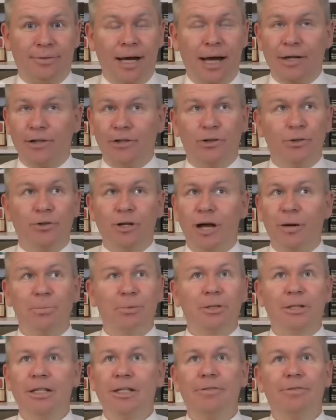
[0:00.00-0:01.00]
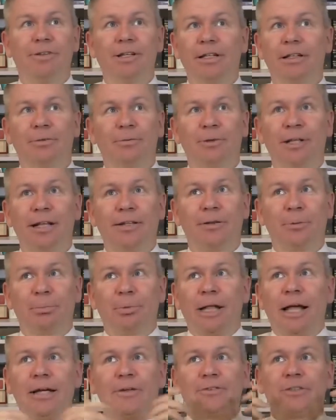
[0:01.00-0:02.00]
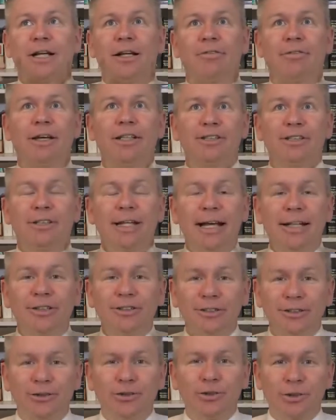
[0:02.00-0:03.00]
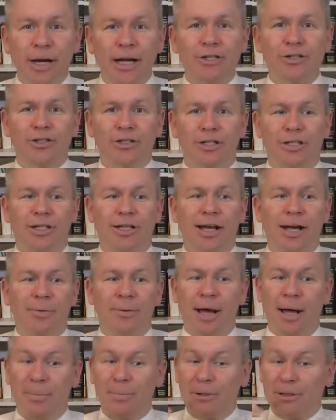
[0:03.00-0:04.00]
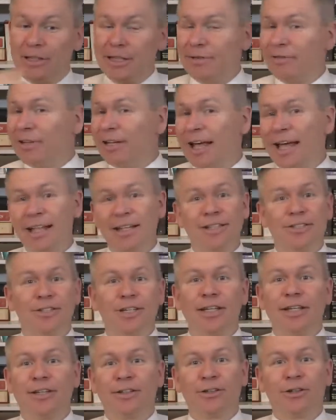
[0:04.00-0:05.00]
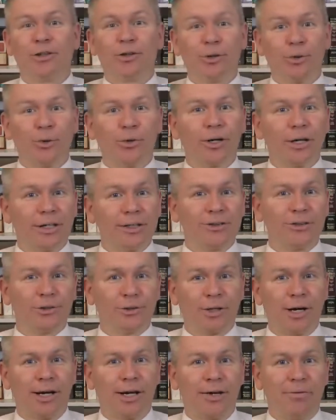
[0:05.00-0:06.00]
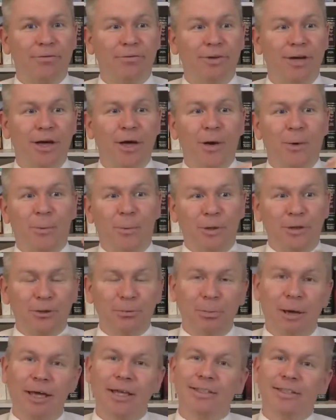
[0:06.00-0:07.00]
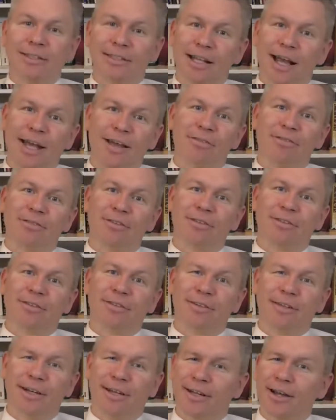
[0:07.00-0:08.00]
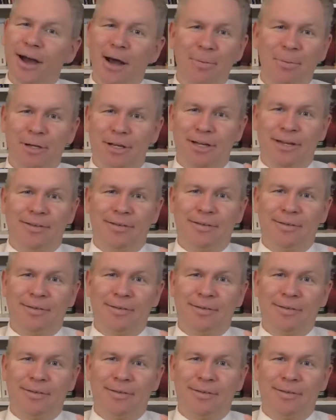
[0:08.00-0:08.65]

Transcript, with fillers: I do not believe that, that the plan of salvation ends in tragedy. I, I believe it ends in glorious triumph, which makes life a comedy.